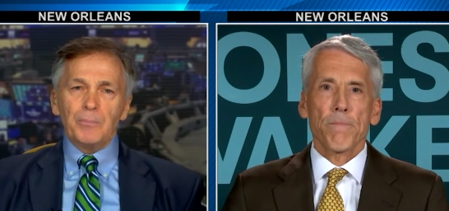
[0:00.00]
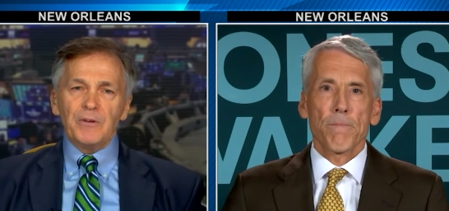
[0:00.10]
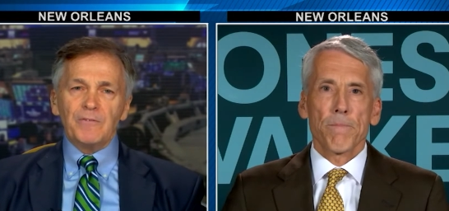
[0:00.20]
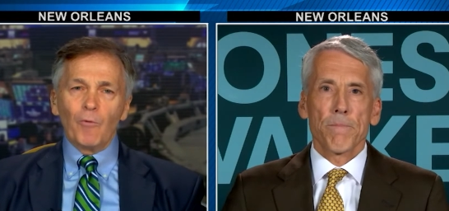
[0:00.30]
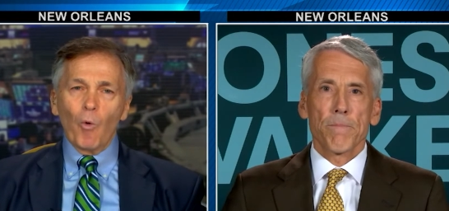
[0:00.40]

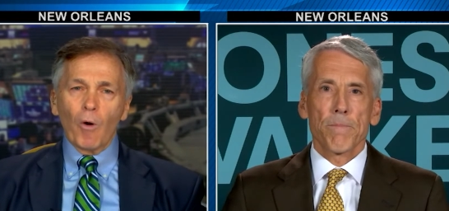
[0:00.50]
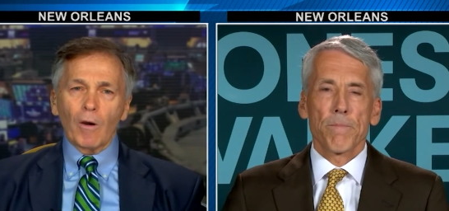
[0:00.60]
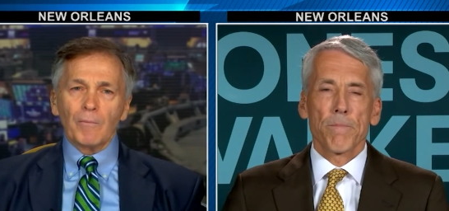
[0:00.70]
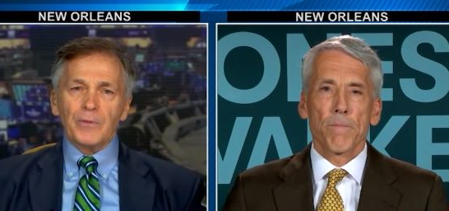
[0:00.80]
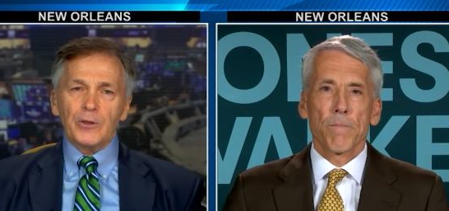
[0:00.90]

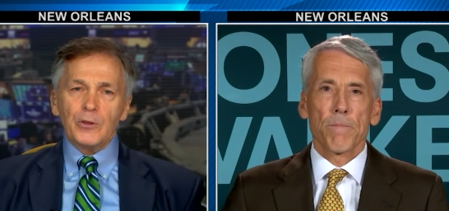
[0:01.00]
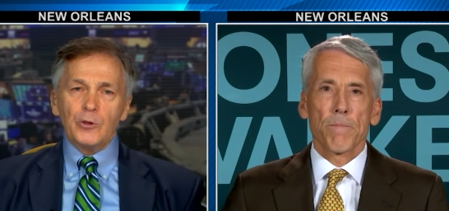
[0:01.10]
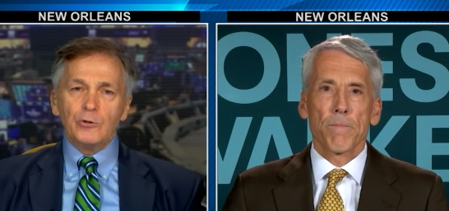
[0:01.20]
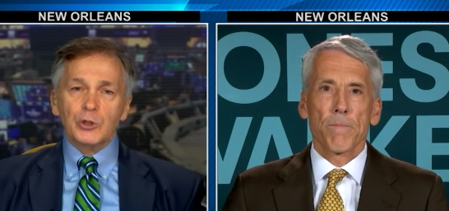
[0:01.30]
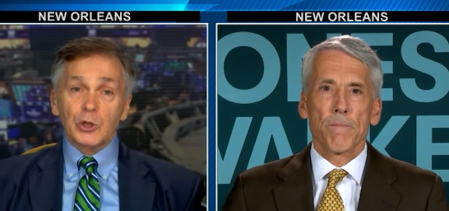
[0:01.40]
Speaker 1: before
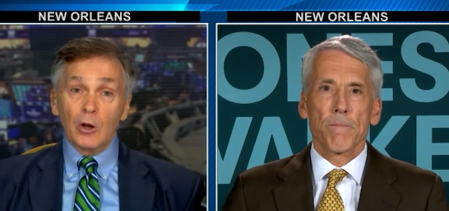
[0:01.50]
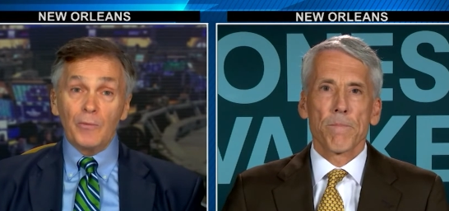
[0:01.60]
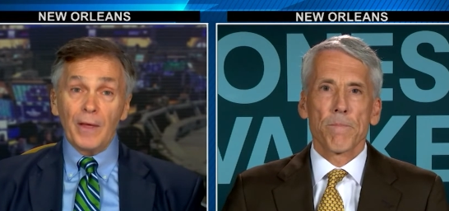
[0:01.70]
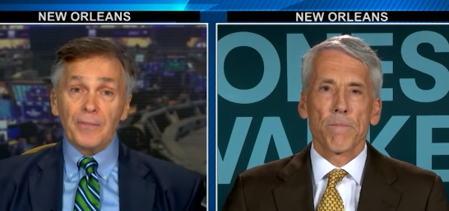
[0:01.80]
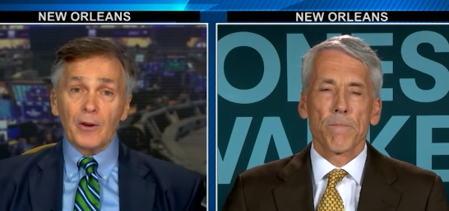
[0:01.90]
you
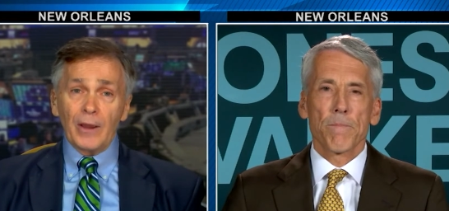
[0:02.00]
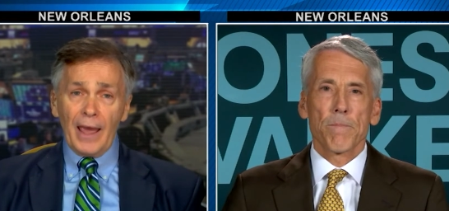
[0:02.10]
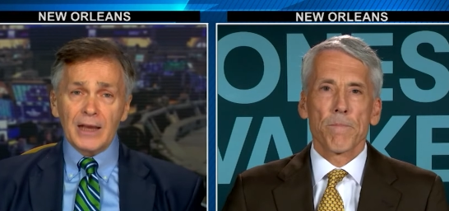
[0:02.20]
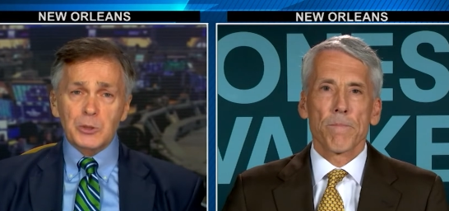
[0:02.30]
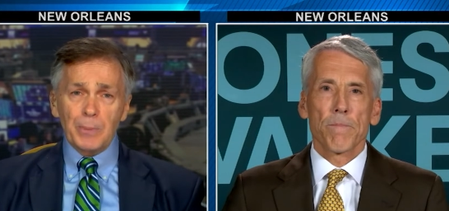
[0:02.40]
show that there
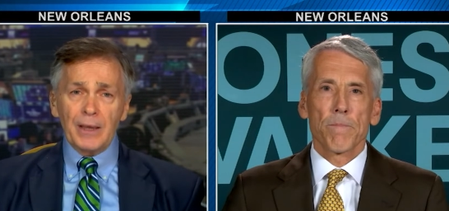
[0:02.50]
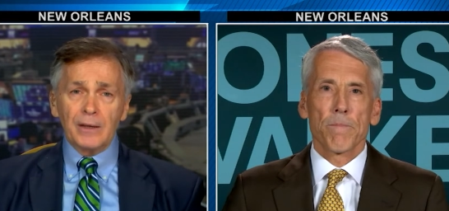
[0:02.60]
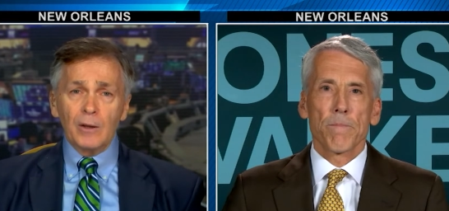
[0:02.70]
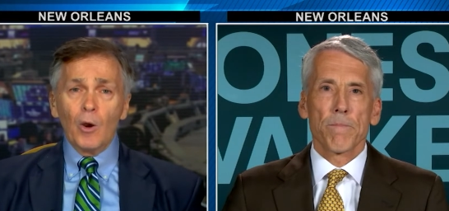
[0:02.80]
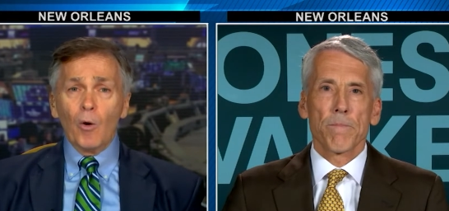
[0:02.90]
has
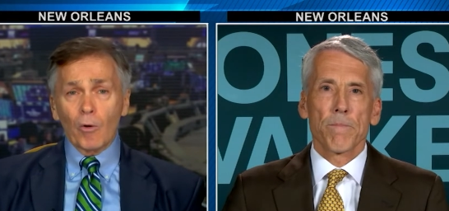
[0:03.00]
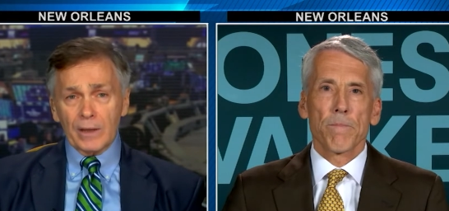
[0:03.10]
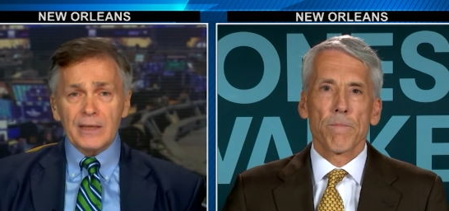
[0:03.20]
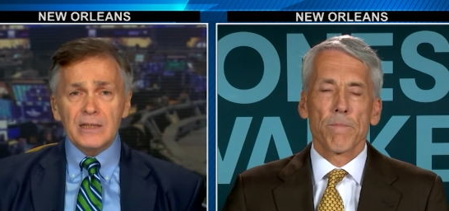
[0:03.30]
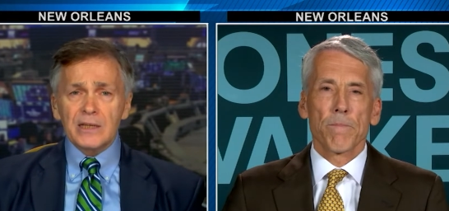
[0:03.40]
been
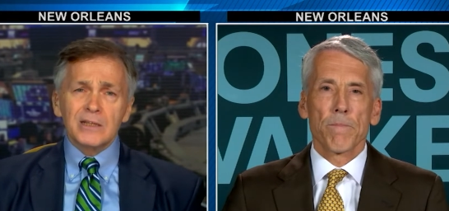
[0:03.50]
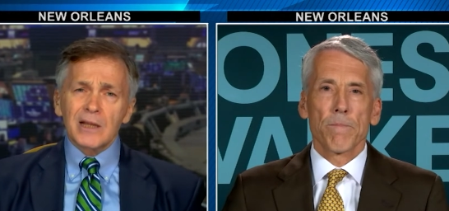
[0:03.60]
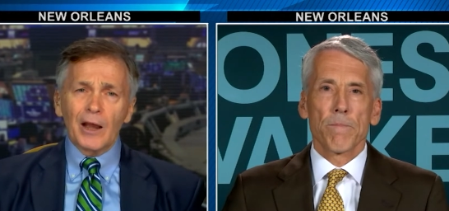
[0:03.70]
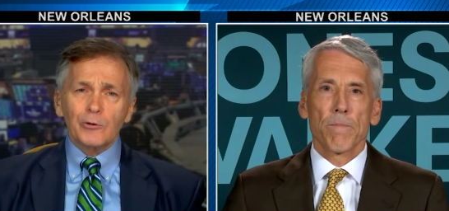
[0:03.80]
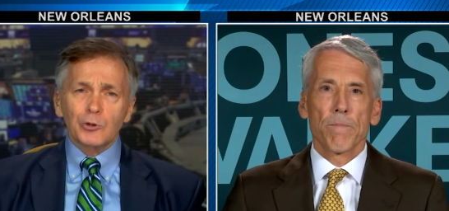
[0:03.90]
or is
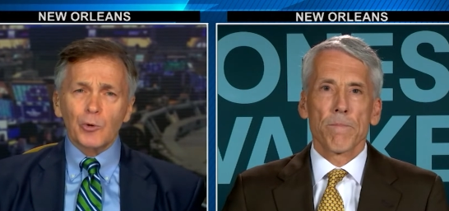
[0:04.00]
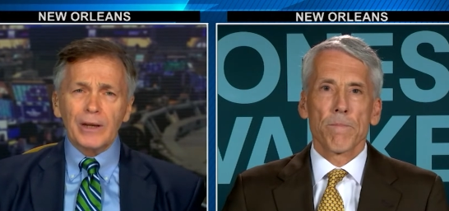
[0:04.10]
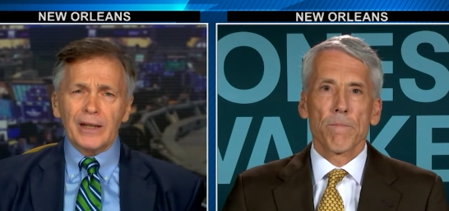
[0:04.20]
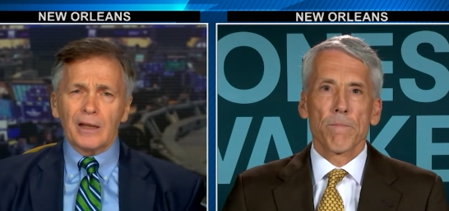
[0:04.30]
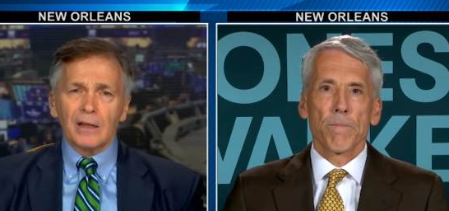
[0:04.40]
insider
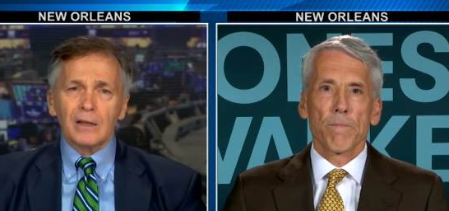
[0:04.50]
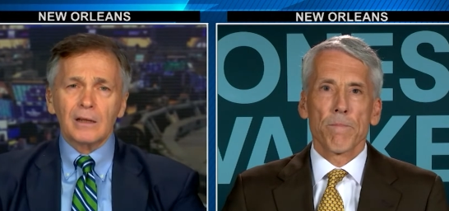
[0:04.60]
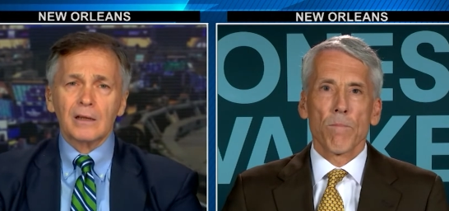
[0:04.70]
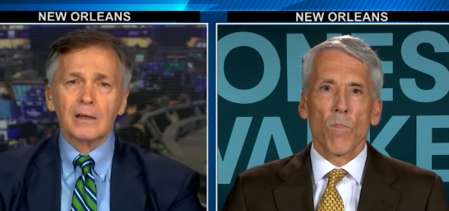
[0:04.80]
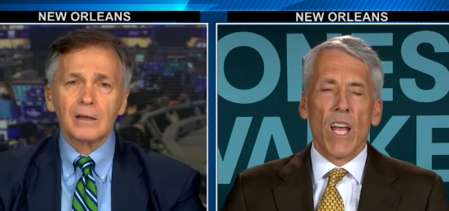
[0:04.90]
trading?
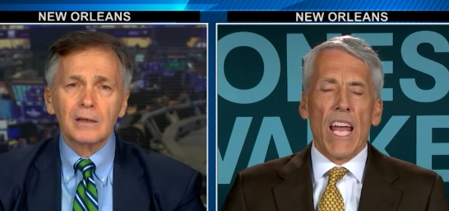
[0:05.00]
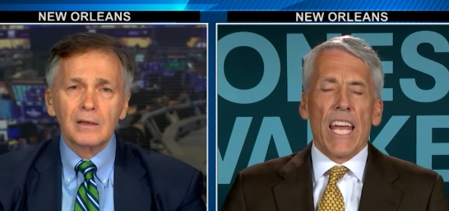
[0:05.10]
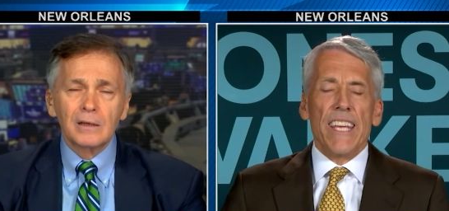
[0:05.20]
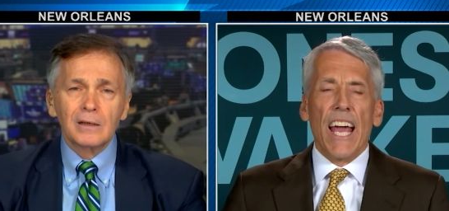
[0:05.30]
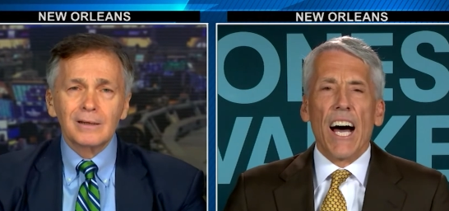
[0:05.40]

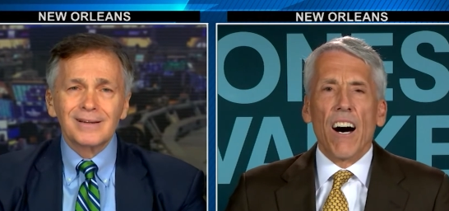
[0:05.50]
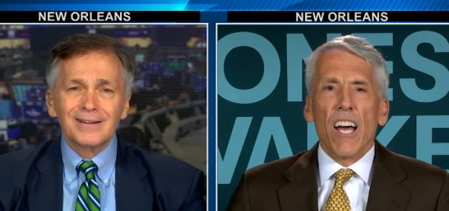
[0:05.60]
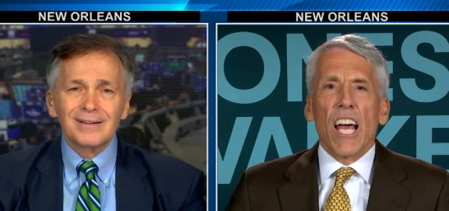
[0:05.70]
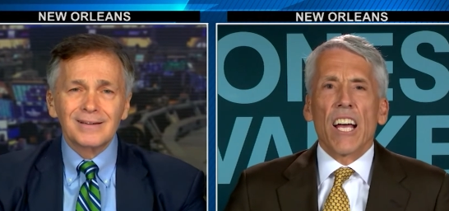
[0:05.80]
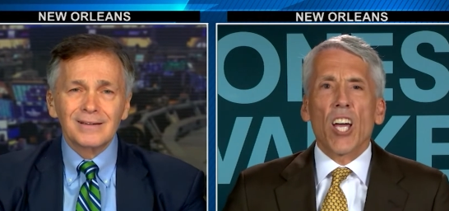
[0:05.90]
Speaker 2: Yeah,
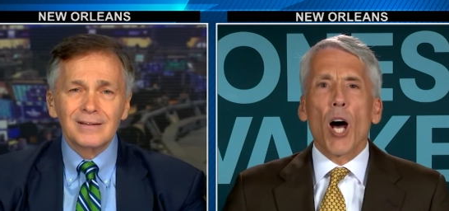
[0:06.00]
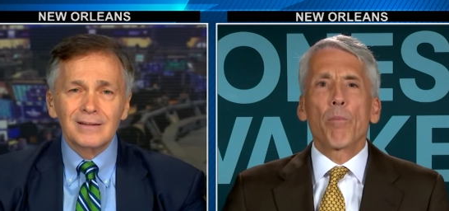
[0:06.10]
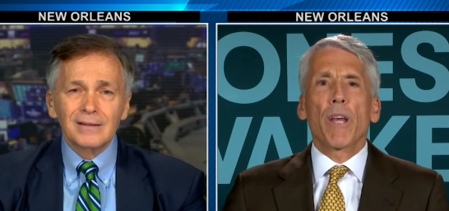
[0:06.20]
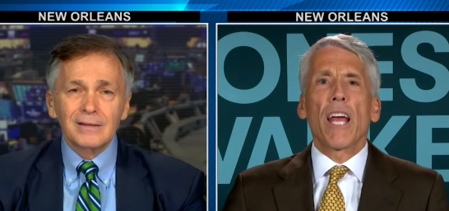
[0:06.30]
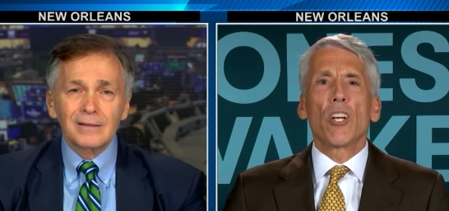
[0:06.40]

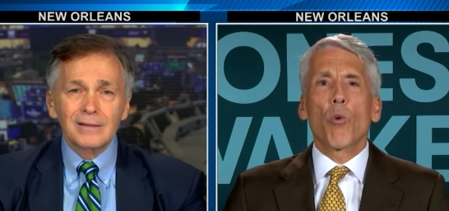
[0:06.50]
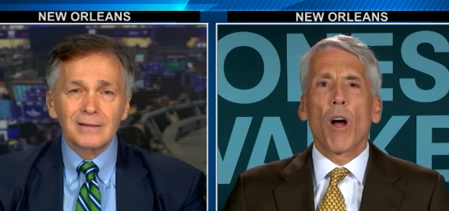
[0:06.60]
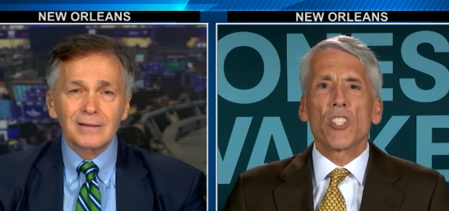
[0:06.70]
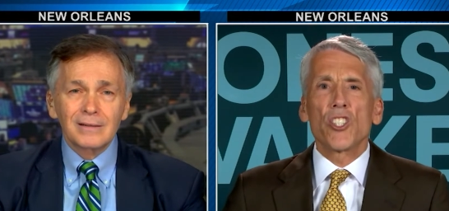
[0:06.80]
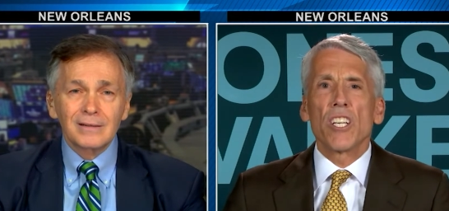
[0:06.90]
complicated
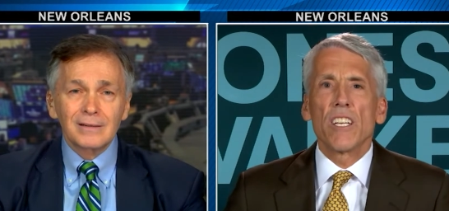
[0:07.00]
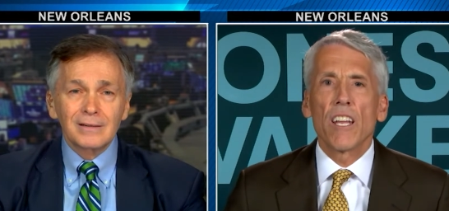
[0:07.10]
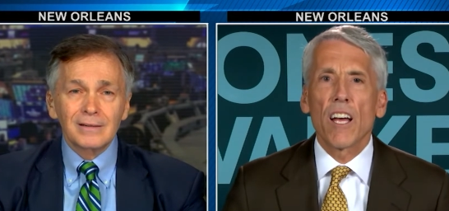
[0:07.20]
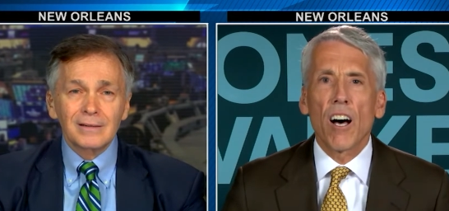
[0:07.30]
question.